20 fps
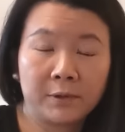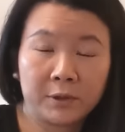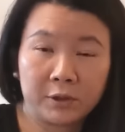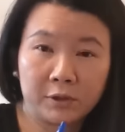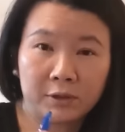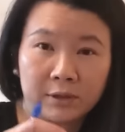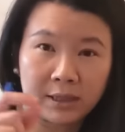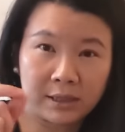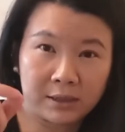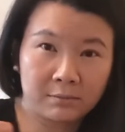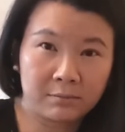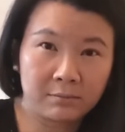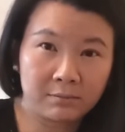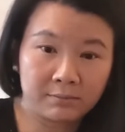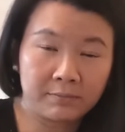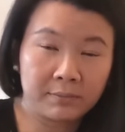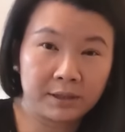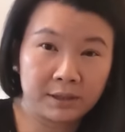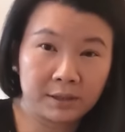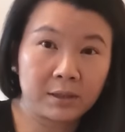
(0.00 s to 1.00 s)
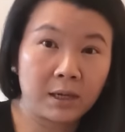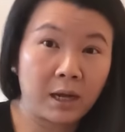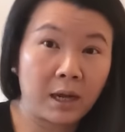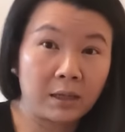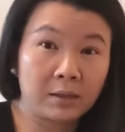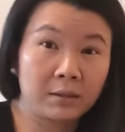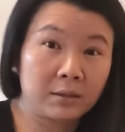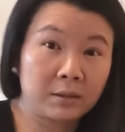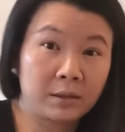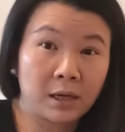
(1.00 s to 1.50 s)
We use a
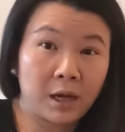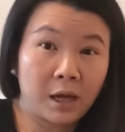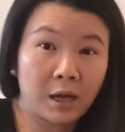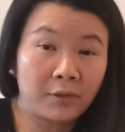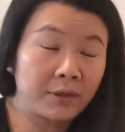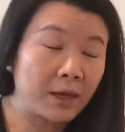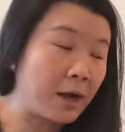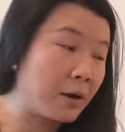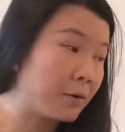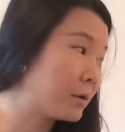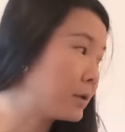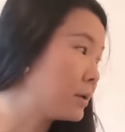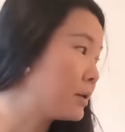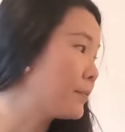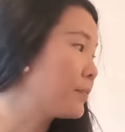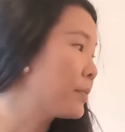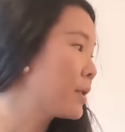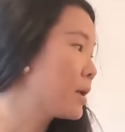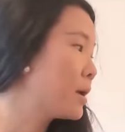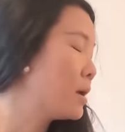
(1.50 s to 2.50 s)
uh, cloth towel,